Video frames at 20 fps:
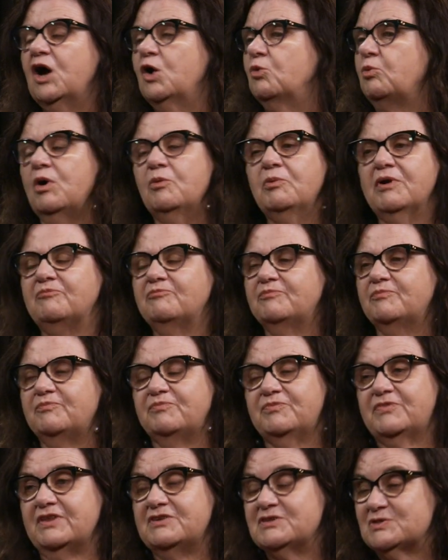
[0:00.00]
Well,
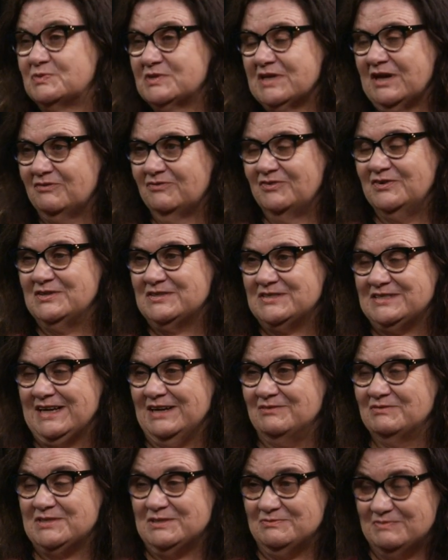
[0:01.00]
this was our first
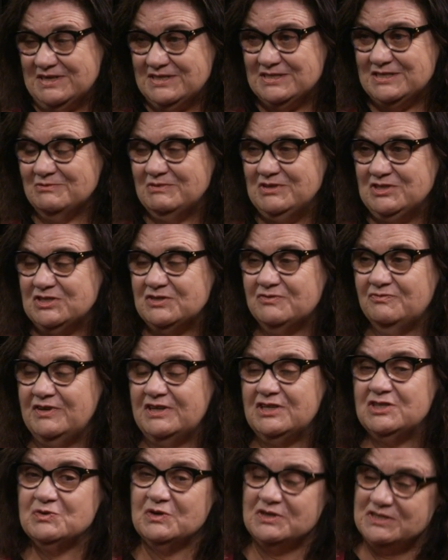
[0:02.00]
semester. We just
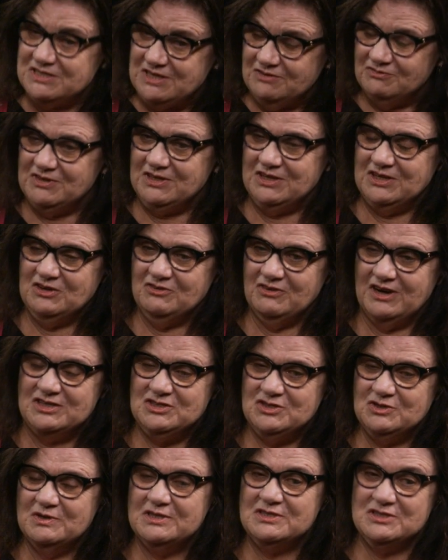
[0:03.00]
finished. We've got 17
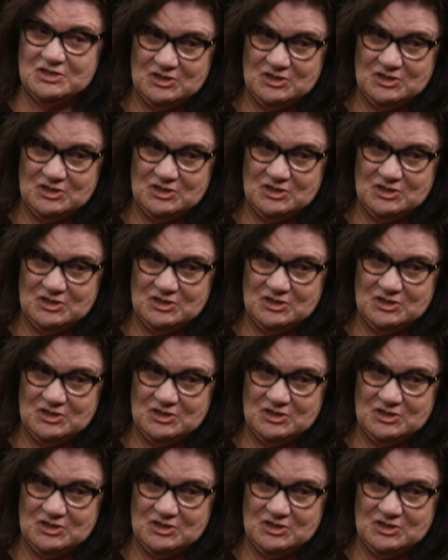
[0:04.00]
graduates.